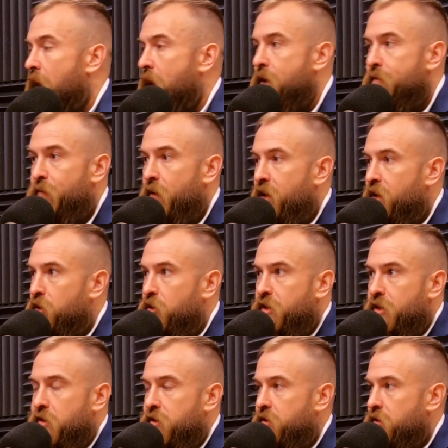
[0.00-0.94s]
And
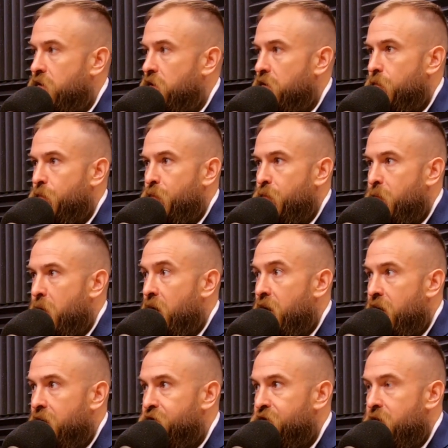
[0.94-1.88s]
he's just,
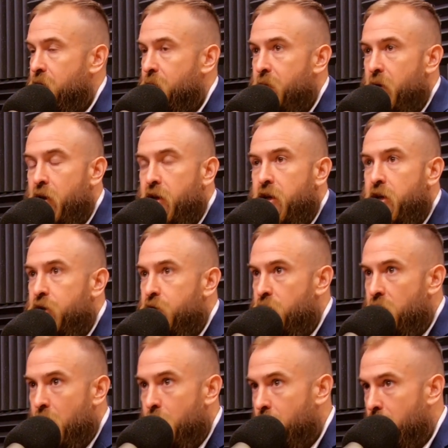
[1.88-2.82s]
man, he has the ability to
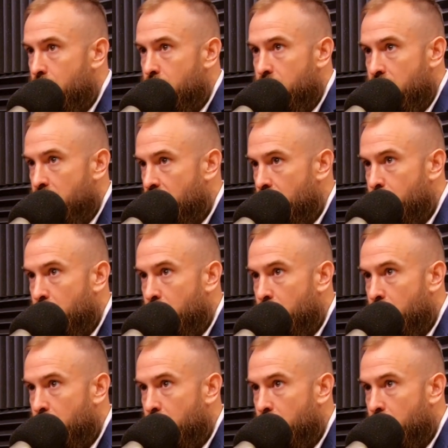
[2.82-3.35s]
do that better than anybody.